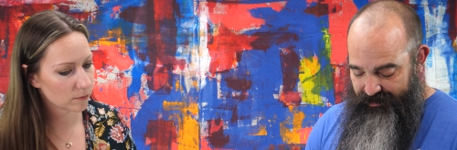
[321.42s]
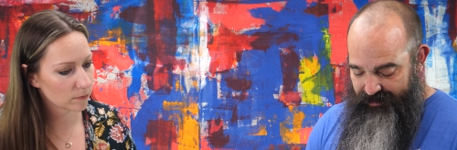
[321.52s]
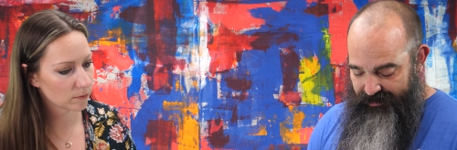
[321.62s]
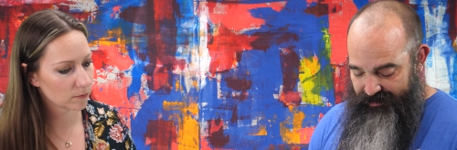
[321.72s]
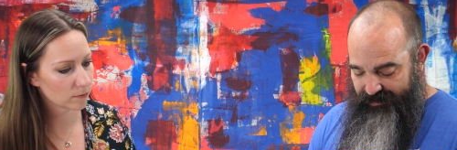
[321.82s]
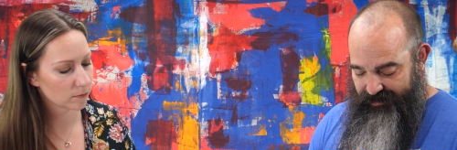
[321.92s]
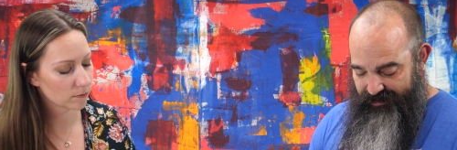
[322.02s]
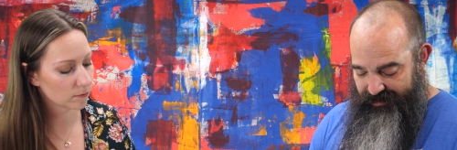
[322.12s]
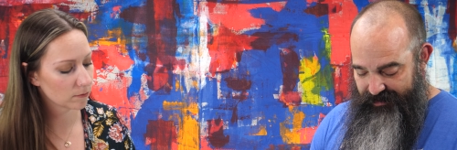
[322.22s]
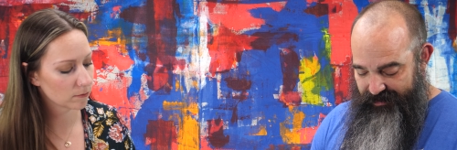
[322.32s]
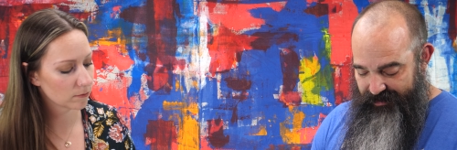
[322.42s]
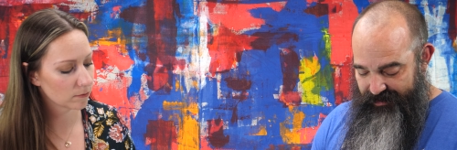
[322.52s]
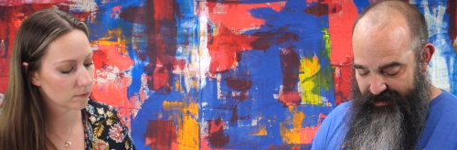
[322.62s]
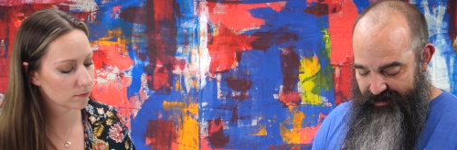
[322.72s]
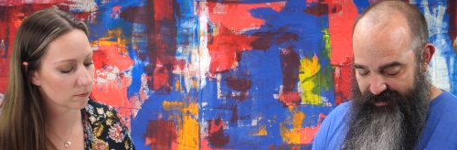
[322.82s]

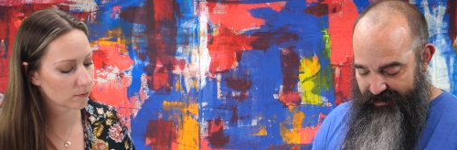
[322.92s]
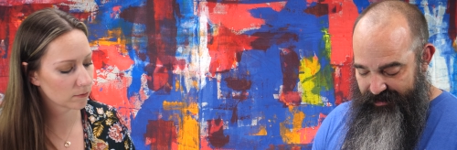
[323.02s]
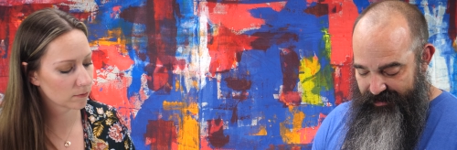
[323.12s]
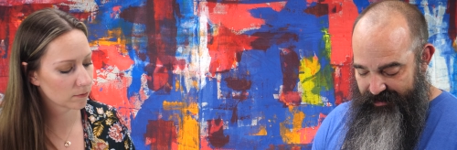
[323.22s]
Nothing is said.